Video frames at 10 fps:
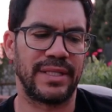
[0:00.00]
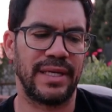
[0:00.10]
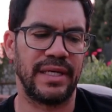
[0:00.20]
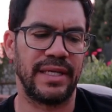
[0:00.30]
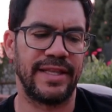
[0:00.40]

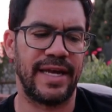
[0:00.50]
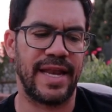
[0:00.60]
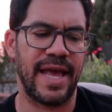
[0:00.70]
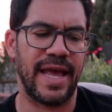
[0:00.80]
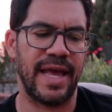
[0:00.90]
the end of the
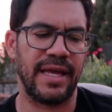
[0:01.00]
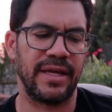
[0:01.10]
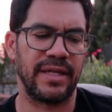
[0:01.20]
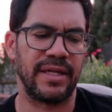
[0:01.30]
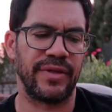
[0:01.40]
day,
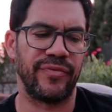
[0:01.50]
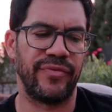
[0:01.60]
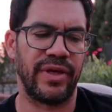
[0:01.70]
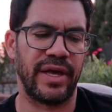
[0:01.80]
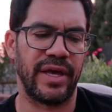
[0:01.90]

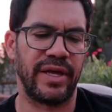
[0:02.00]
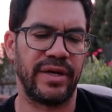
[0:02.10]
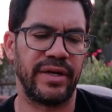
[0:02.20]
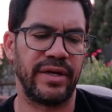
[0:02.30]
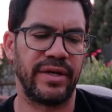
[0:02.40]
that